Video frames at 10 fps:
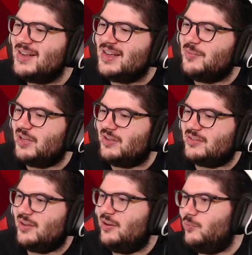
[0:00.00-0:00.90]
because
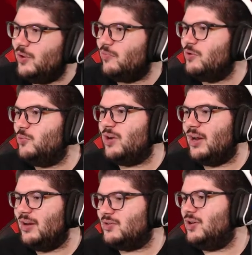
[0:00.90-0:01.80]
uh, we retweet a
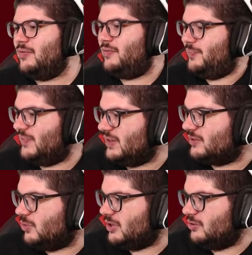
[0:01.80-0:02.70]
lot of stuff. That's
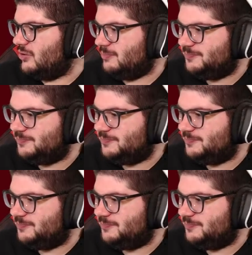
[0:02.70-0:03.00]
quite good.